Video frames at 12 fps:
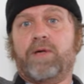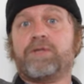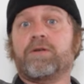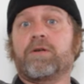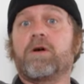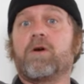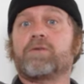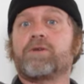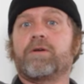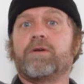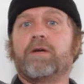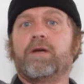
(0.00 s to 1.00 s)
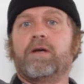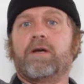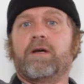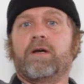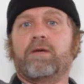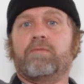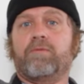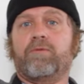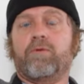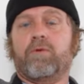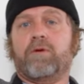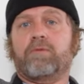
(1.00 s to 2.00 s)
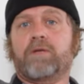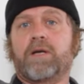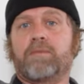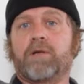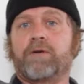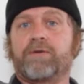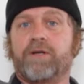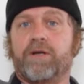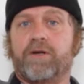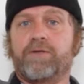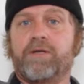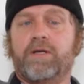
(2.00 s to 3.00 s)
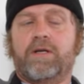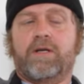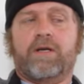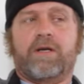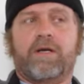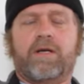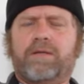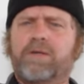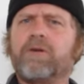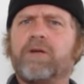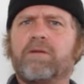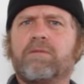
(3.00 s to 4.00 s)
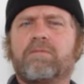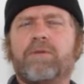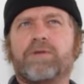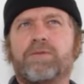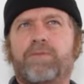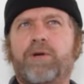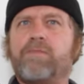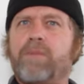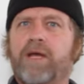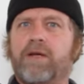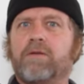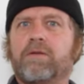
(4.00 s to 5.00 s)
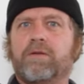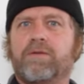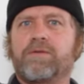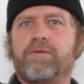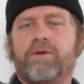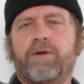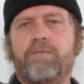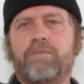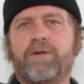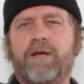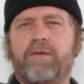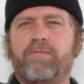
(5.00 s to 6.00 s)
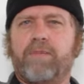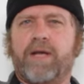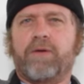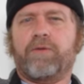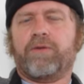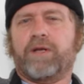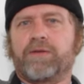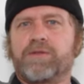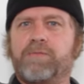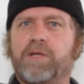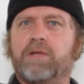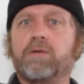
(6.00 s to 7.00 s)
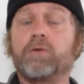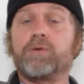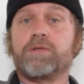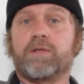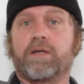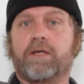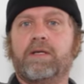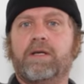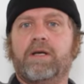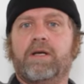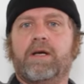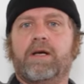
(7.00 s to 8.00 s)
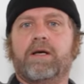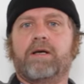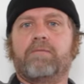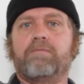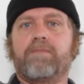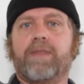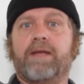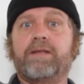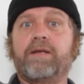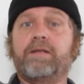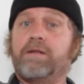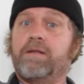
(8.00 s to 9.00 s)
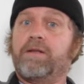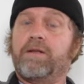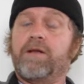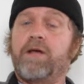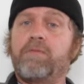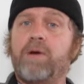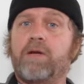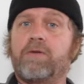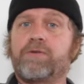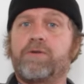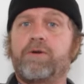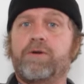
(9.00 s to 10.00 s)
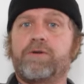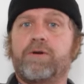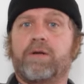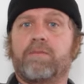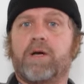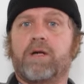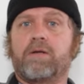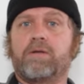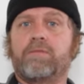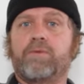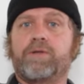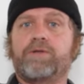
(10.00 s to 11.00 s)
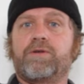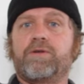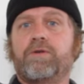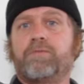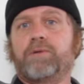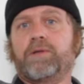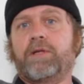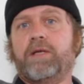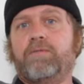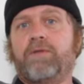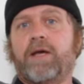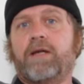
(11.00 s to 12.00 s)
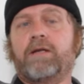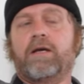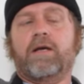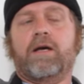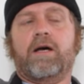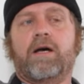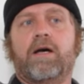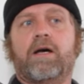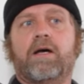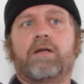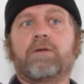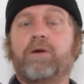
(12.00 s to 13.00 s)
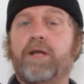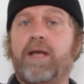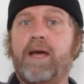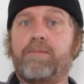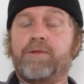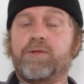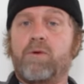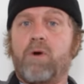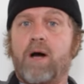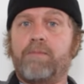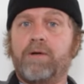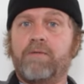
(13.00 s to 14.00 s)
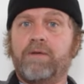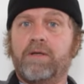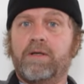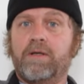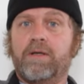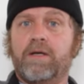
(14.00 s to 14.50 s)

Western culture for a couple hundred years. It's pretty male. It's a very kind of male thing to speak loosely. And then the other model is a nurturing model in which you believe that learning happens cooperatively.